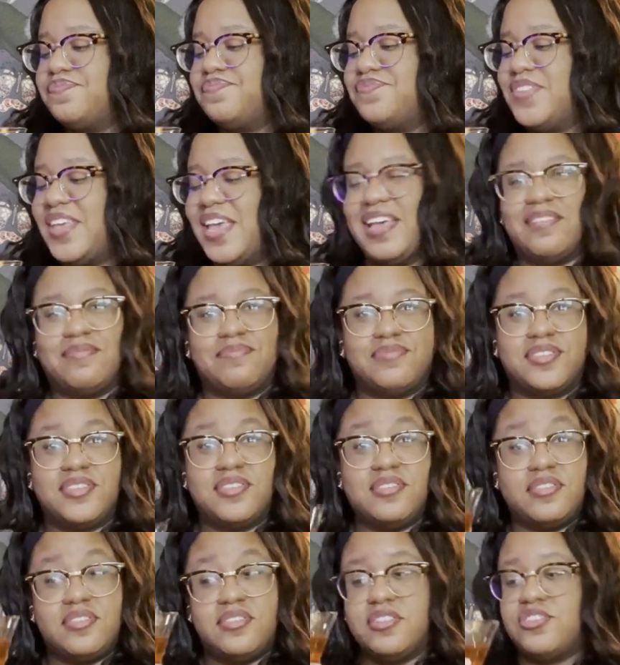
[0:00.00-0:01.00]
Yeah, this
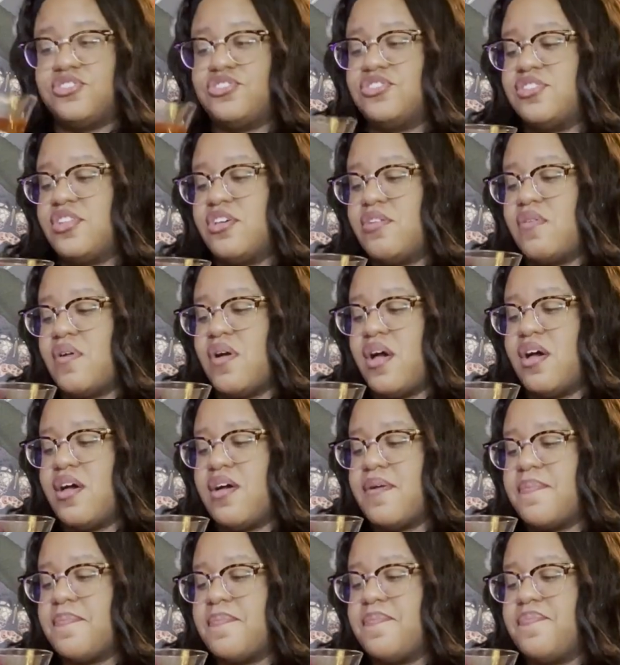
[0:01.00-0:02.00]
is delicious though.
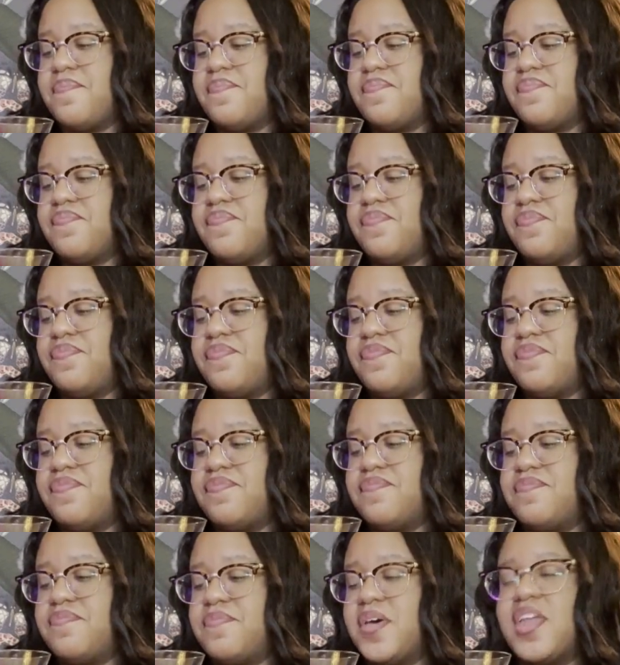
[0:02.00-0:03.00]

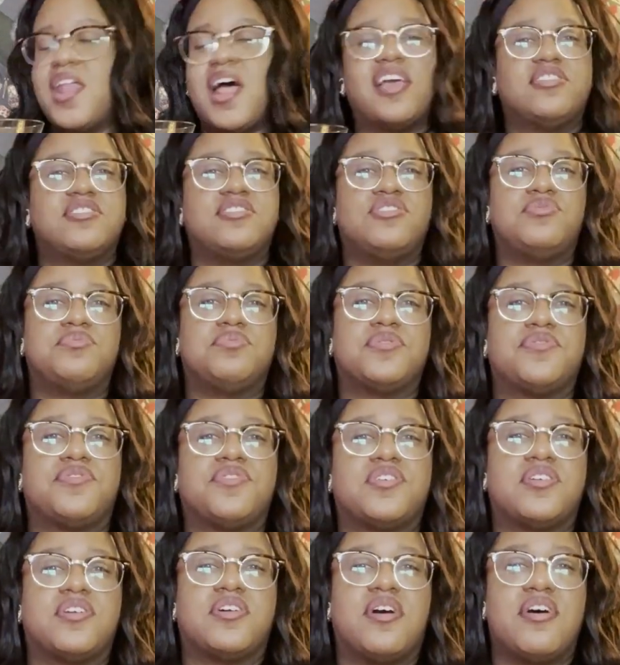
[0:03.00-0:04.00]
But I do
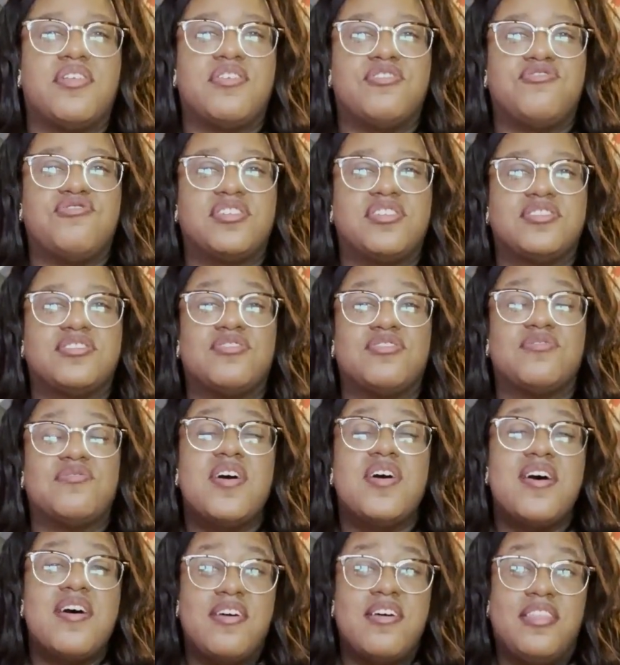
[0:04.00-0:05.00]
prefer other drinks. So
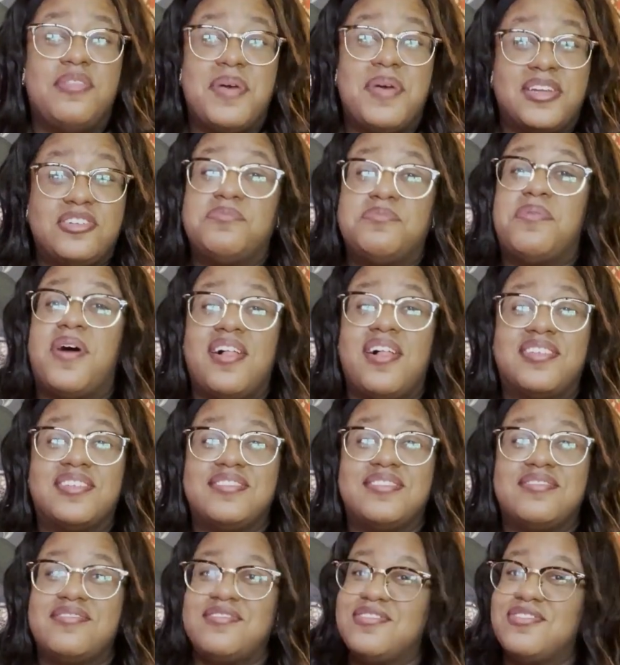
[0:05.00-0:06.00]
the
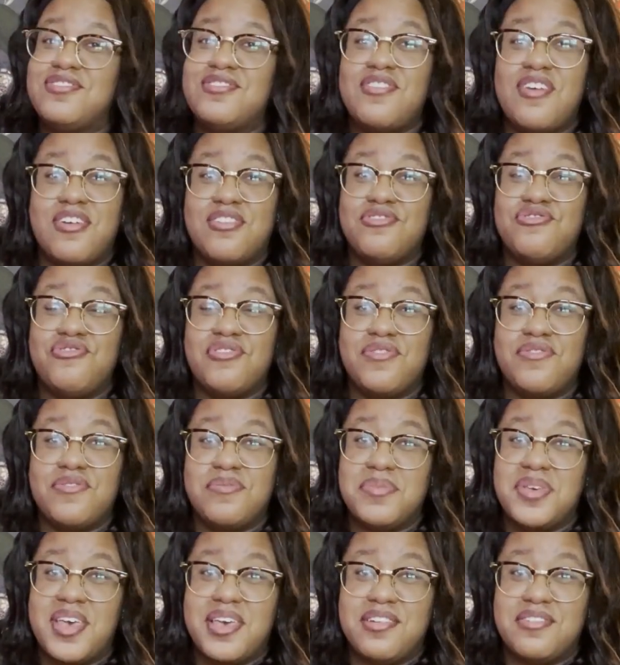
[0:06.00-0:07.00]
Metropolitan is not a drink for
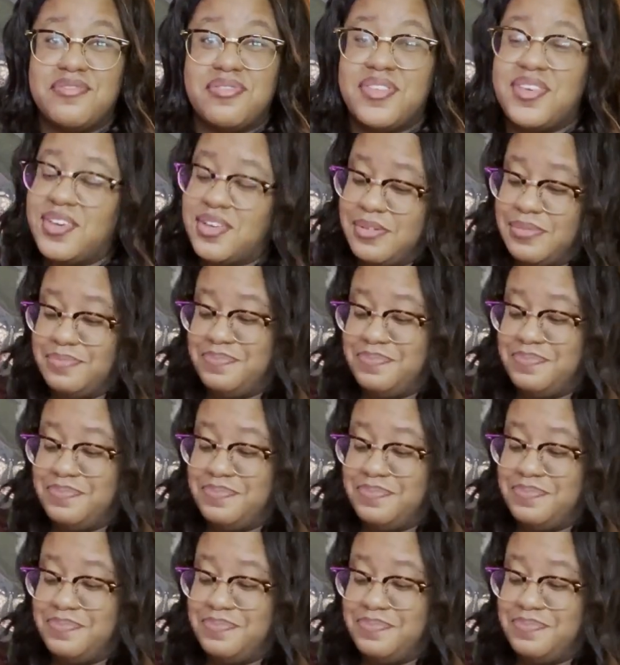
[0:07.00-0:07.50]
me, I don't think.